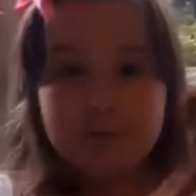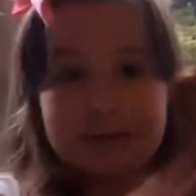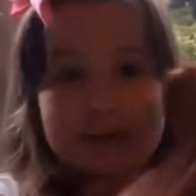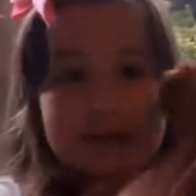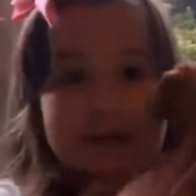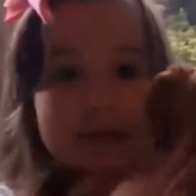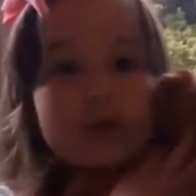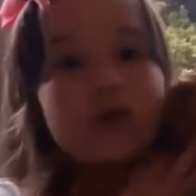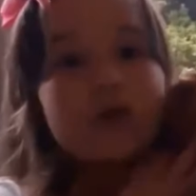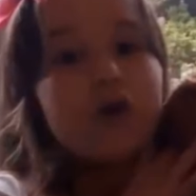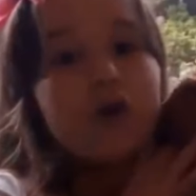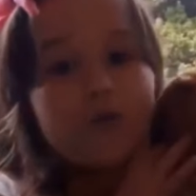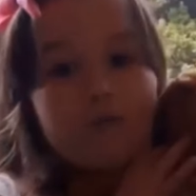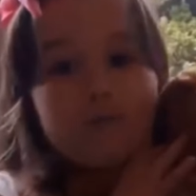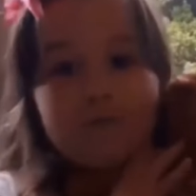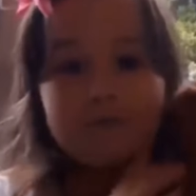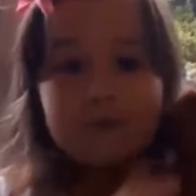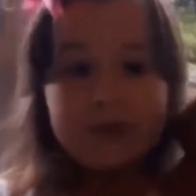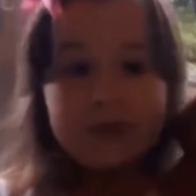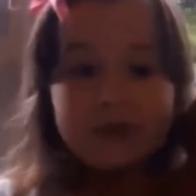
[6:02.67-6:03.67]
be
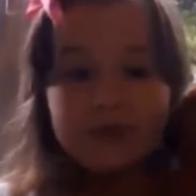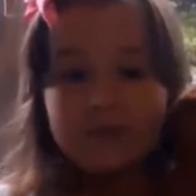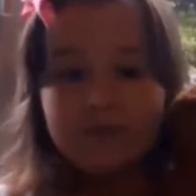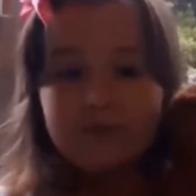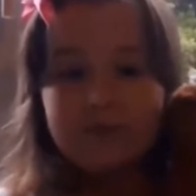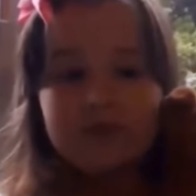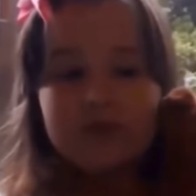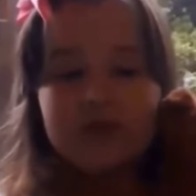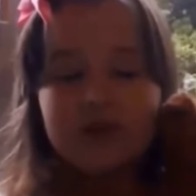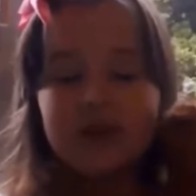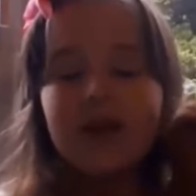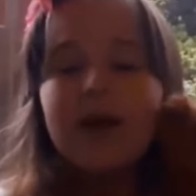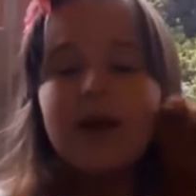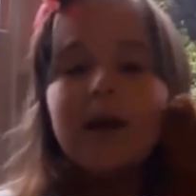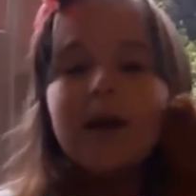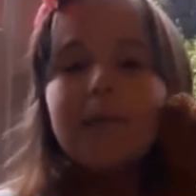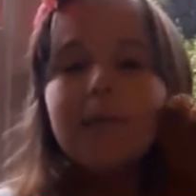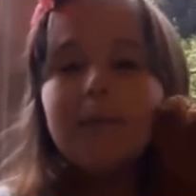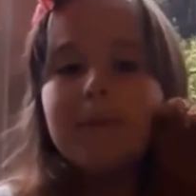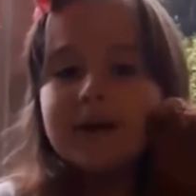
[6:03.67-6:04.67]
confident.
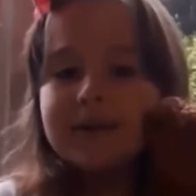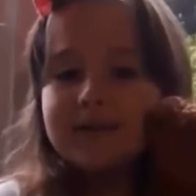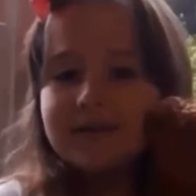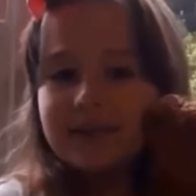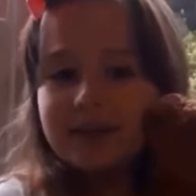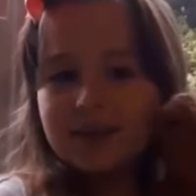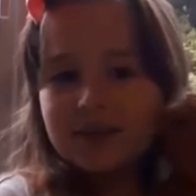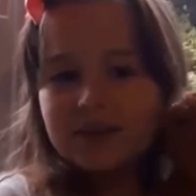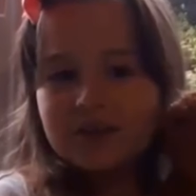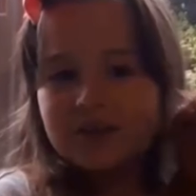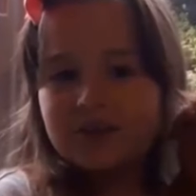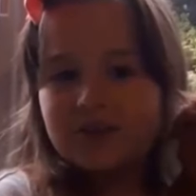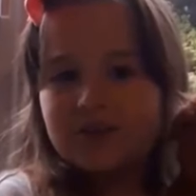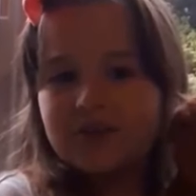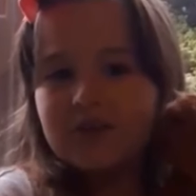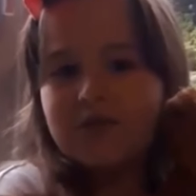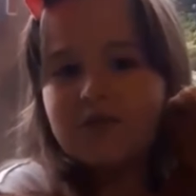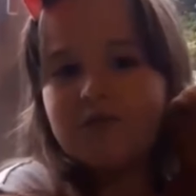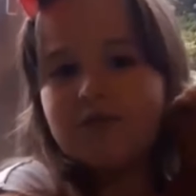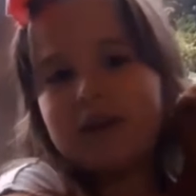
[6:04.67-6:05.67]
My
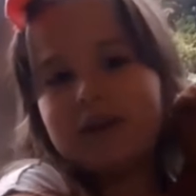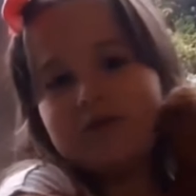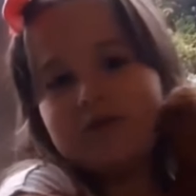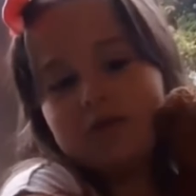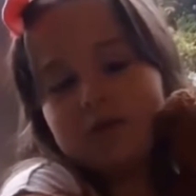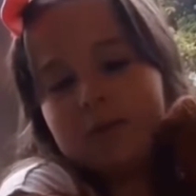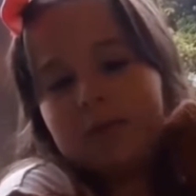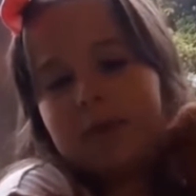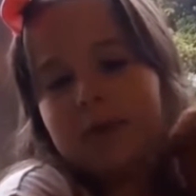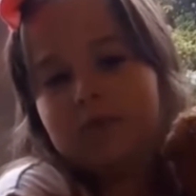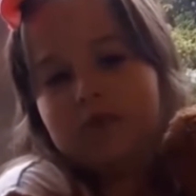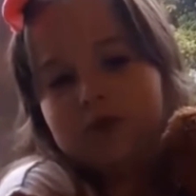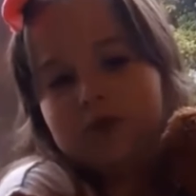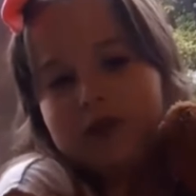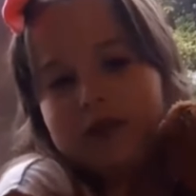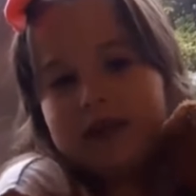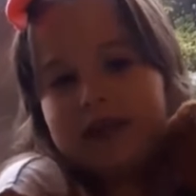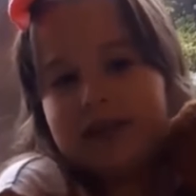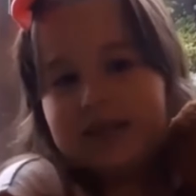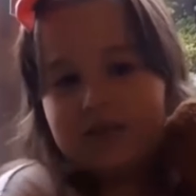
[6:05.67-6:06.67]
second favourite
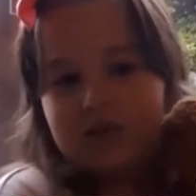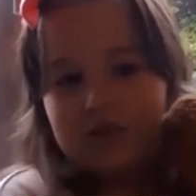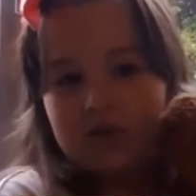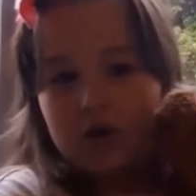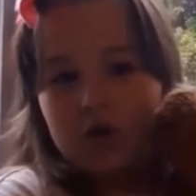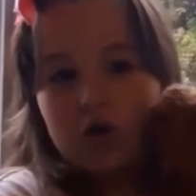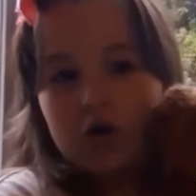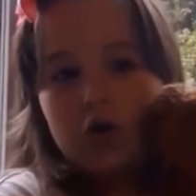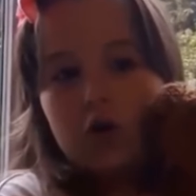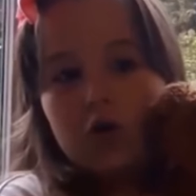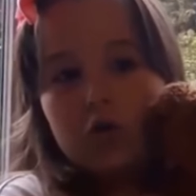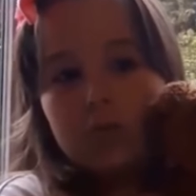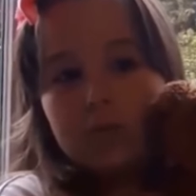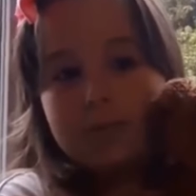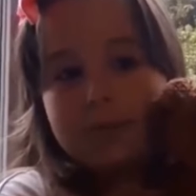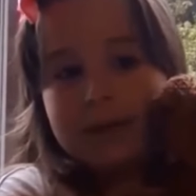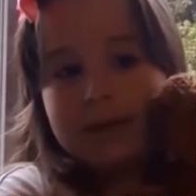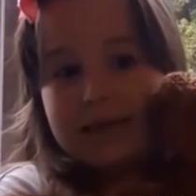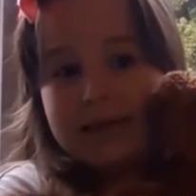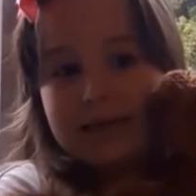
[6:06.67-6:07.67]
memory is
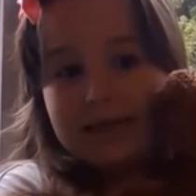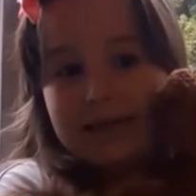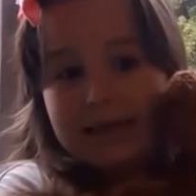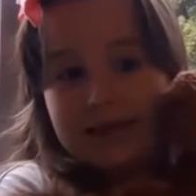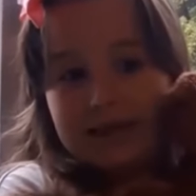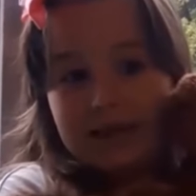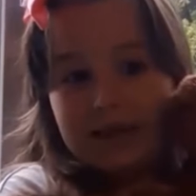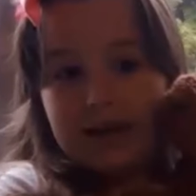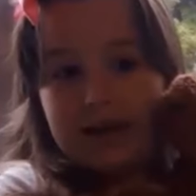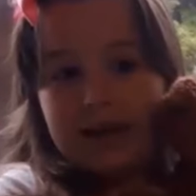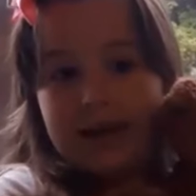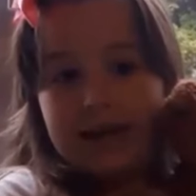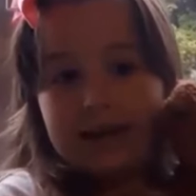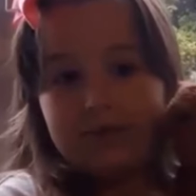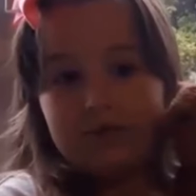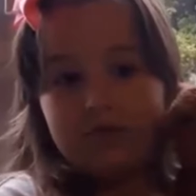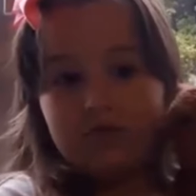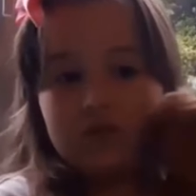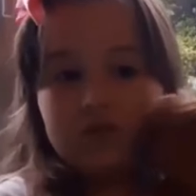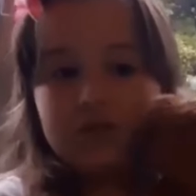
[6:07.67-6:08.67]
being
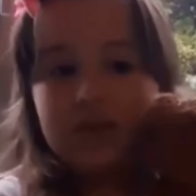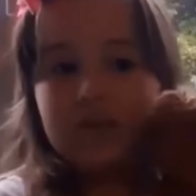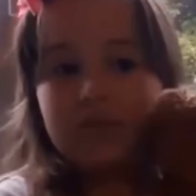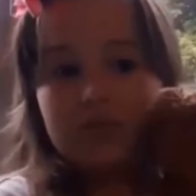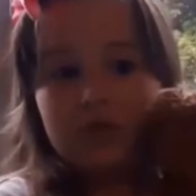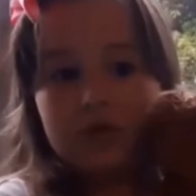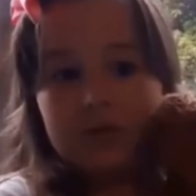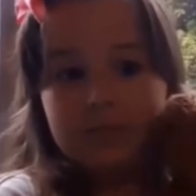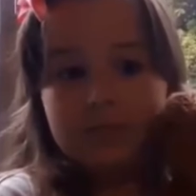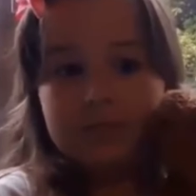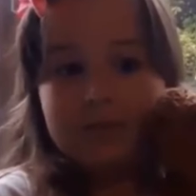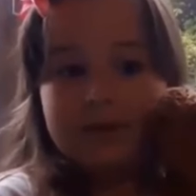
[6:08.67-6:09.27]
in reception.